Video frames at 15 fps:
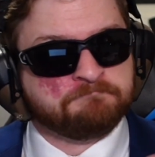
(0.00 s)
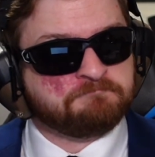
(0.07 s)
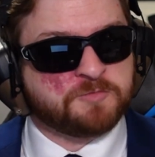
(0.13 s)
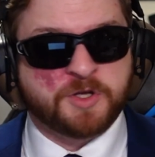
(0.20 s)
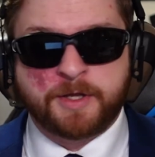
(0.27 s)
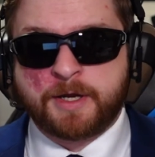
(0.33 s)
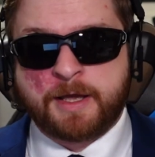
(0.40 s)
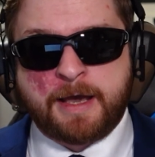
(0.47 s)

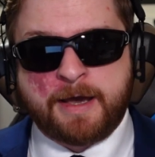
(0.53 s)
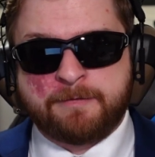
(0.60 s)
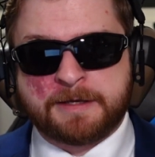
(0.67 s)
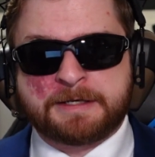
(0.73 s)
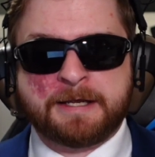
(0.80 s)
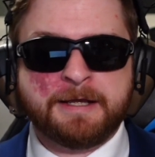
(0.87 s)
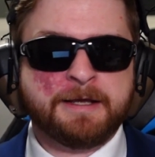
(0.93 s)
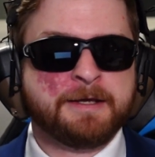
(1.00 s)
So there you have
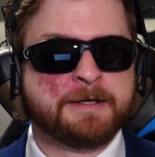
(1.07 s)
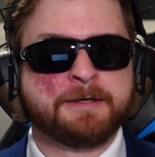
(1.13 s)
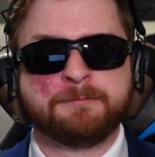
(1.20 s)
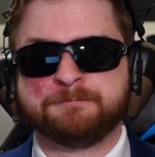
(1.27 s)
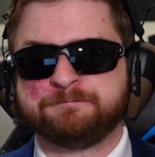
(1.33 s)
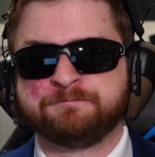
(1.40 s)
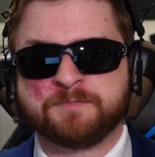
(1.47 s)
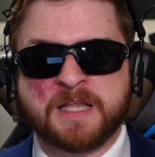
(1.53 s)
it.
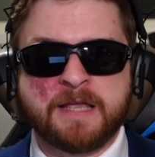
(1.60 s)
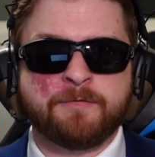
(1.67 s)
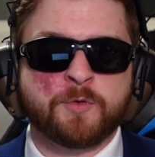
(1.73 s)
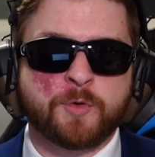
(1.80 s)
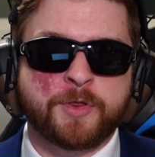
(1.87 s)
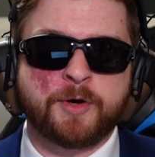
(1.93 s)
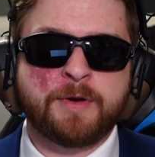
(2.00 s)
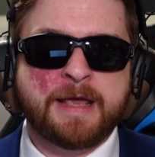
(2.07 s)
Even
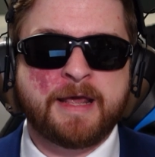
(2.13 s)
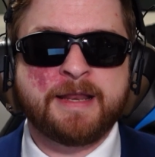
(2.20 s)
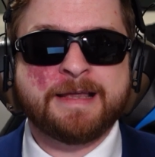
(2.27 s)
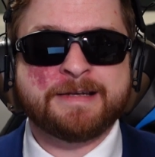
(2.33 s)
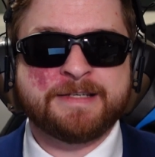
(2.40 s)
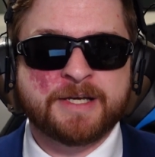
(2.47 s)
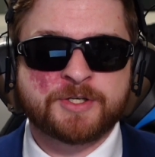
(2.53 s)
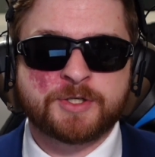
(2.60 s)
without any
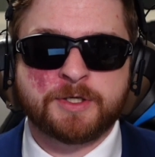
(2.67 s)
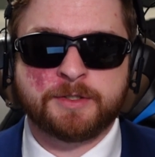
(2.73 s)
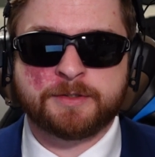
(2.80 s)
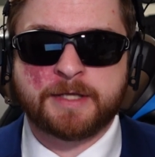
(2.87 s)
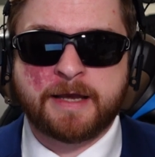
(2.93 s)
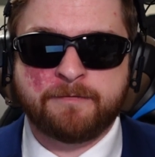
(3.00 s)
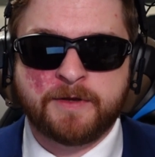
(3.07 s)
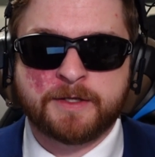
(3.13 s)
additional
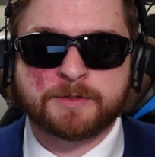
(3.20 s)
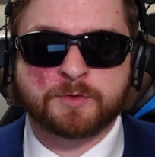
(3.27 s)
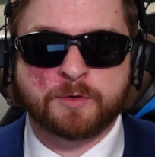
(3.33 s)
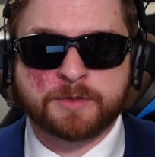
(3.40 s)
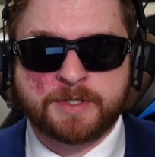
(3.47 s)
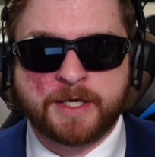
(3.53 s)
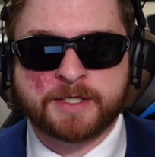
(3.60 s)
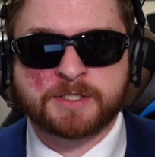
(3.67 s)
evidence or
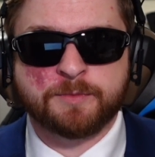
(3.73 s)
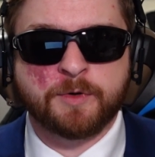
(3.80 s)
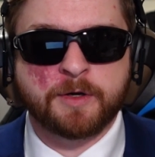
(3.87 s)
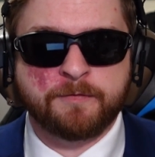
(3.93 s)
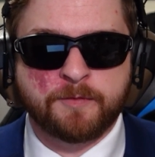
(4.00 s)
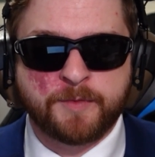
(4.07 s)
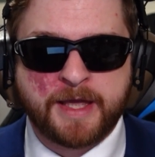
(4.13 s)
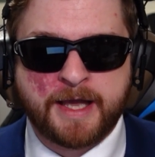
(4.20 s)
testimony
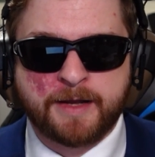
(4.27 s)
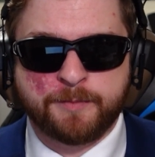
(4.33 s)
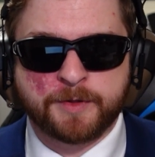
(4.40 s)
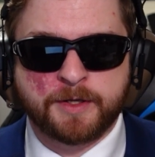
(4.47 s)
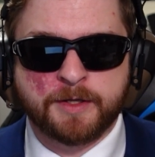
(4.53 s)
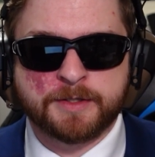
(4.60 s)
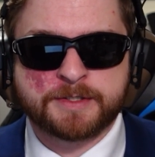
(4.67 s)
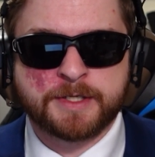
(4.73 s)
from the
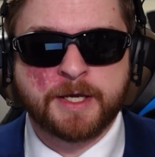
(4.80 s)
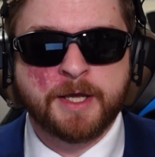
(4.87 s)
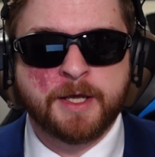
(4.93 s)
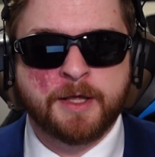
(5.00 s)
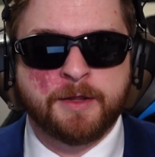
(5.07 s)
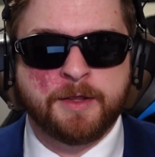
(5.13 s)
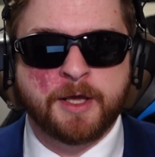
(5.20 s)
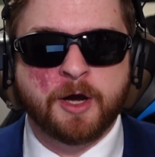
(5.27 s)
applicants,
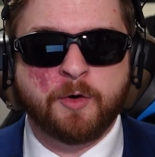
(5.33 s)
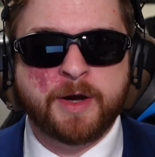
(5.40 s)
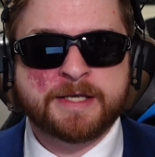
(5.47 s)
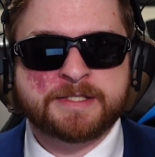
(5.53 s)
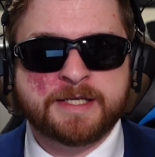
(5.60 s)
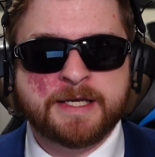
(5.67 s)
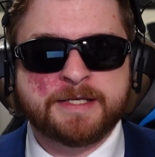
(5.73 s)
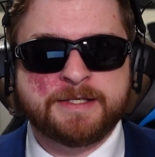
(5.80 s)
the
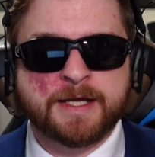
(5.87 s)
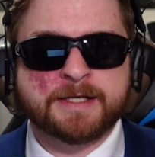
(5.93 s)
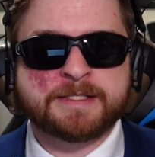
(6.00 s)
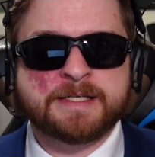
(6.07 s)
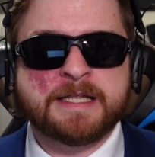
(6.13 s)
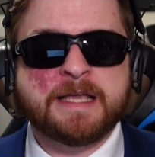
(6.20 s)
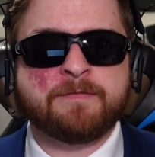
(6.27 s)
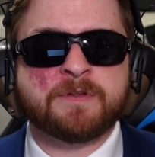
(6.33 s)
OIC
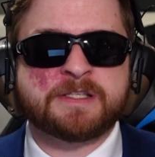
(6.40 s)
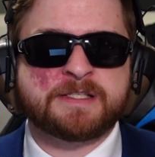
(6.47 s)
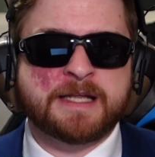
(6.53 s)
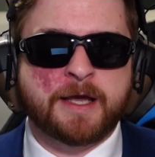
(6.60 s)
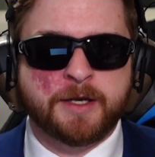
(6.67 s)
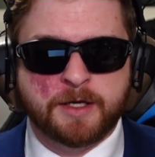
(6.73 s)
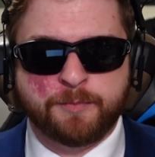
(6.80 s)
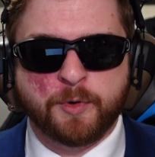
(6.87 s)
doesn't even
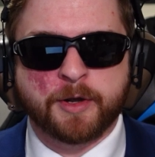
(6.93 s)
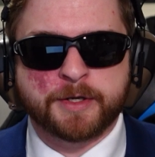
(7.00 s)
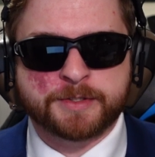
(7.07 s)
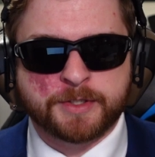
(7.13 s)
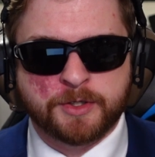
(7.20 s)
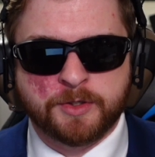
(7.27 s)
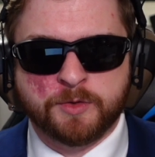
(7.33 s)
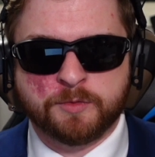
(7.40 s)
stand up on its
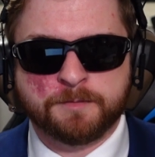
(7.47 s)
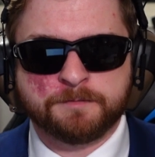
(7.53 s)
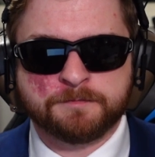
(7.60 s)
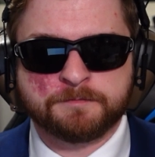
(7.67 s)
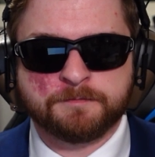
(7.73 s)
own.